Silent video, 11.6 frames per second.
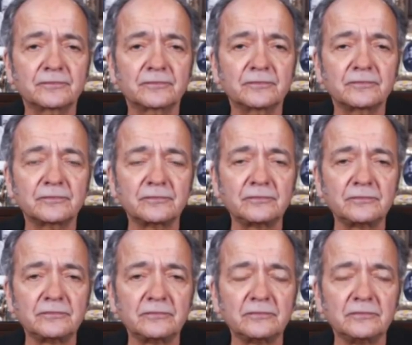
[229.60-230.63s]

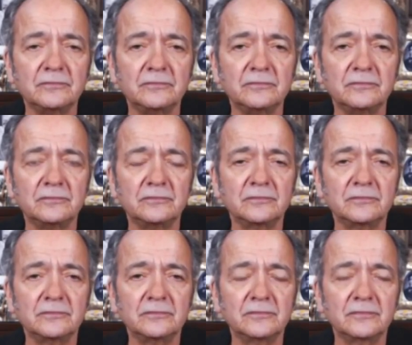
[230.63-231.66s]

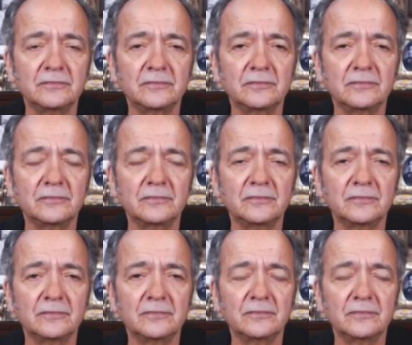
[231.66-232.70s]

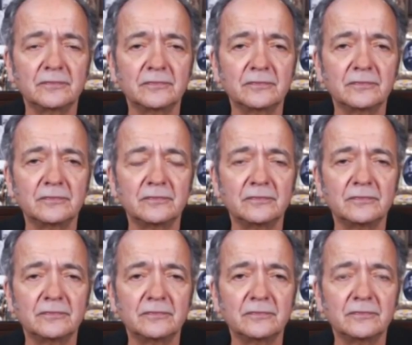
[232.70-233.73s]

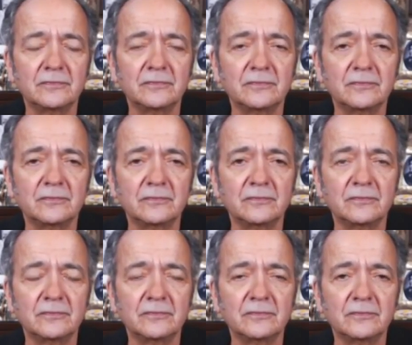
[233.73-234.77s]

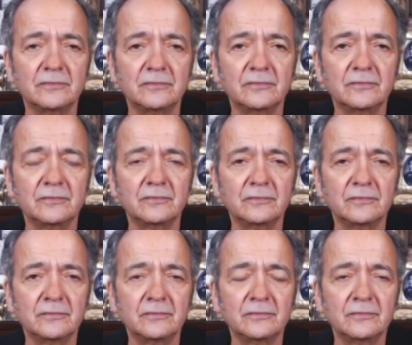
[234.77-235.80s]

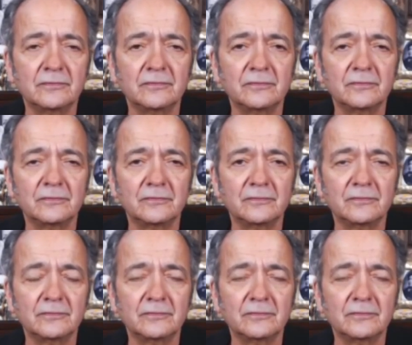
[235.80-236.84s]

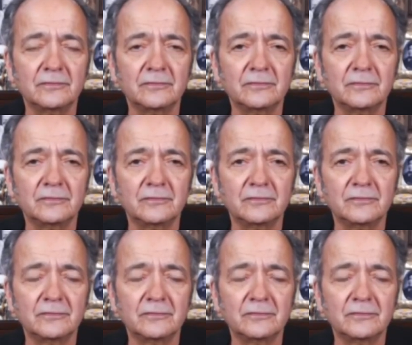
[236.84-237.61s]
(silent)